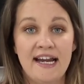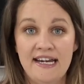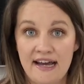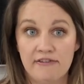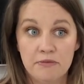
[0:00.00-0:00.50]
I
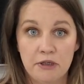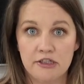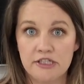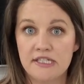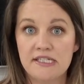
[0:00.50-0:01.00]
never
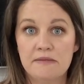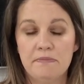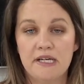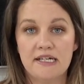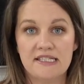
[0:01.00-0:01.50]
purchase
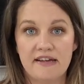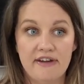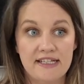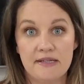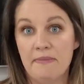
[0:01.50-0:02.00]
because I've
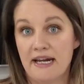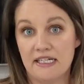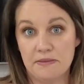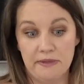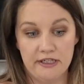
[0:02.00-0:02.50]
had some bad
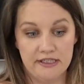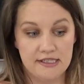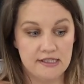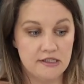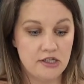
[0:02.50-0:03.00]

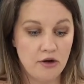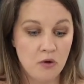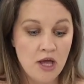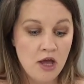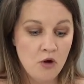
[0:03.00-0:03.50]
experiences.
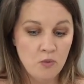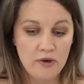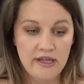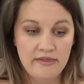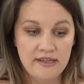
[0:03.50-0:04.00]
So
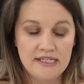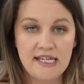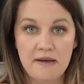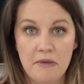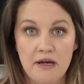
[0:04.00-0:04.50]
when these
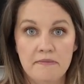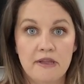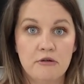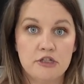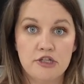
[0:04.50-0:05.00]
came up,
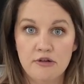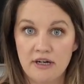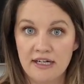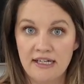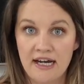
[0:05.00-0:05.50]
they were
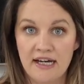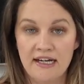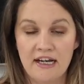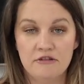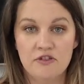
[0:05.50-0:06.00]

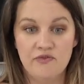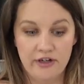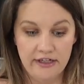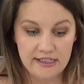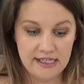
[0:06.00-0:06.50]
$2.99. I was
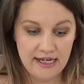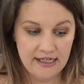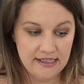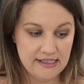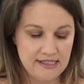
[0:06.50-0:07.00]
very
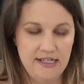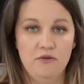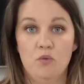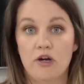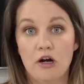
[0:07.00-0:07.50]
excited to see
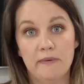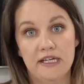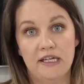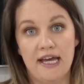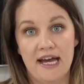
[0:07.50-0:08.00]
what all we
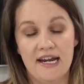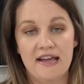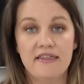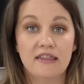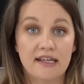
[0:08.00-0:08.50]
could get.
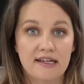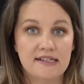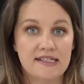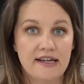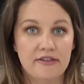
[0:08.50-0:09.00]
And then like I
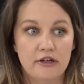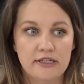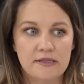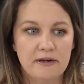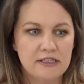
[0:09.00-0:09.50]
said, there
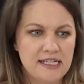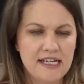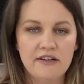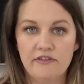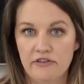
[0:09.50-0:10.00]
is about
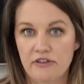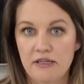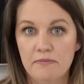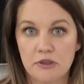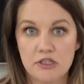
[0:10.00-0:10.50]
10 to
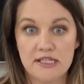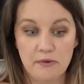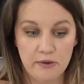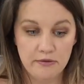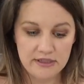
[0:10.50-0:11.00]
15 books
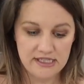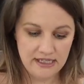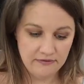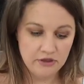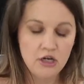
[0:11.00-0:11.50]
that we
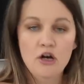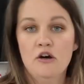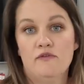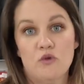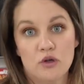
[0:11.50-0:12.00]
received
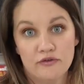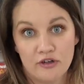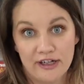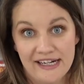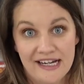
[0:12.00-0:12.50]
for
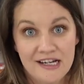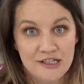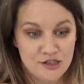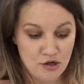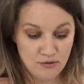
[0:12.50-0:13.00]
free.
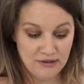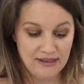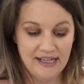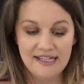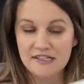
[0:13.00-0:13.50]
So
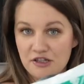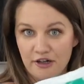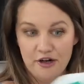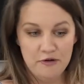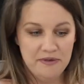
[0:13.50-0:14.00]
let's
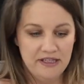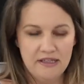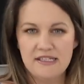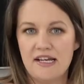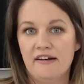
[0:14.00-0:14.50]
start opening
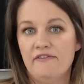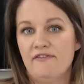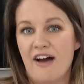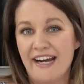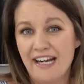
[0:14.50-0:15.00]
these up,
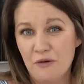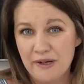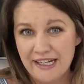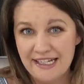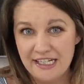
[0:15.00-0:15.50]
find out
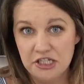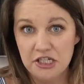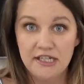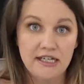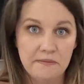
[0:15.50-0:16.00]
what
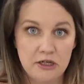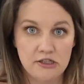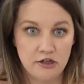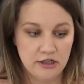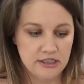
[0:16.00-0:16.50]
condition, and I'm
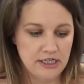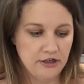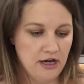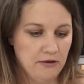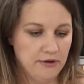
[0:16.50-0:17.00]
also gonna tell
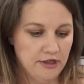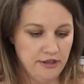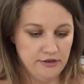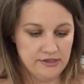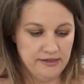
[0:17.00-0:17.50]
you how we're gonna
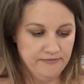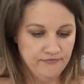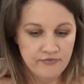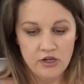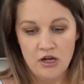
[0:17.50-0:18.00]
use it.
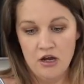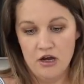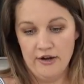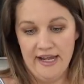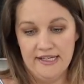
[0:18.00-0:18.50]

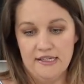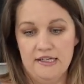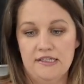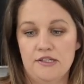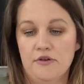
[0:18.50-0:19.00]
Okay,
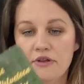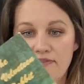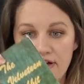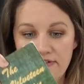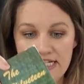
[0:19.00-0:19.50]
so the
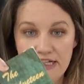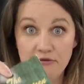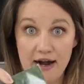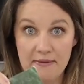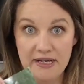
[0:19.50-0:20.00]
Velveteen
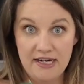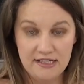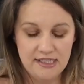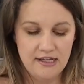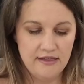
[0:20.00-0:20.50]

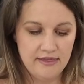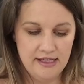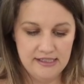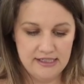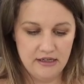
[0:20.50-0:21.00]
Rabbit,
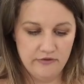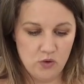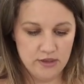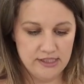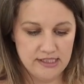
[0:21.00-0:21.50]
this of
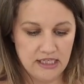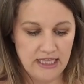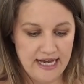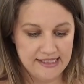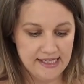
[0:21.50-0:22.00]
course is a
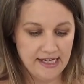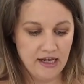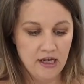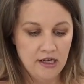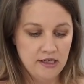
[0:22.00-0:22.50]
classic.
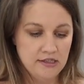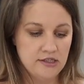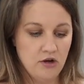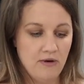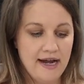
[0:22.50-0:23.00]

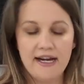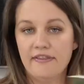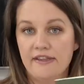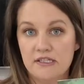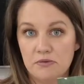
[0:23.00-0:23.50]
So I
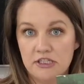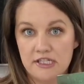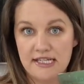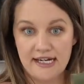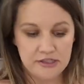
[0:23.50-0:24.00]
got this one
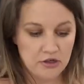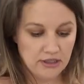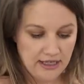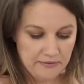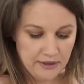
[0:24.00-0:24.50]
just to add to our
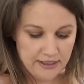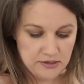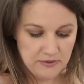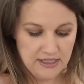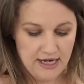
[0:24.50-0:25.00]
library
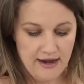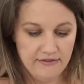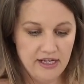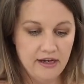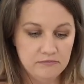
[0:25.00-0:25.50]
because we didn't have
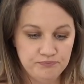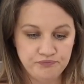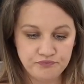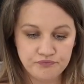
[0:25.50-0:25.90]
it yet.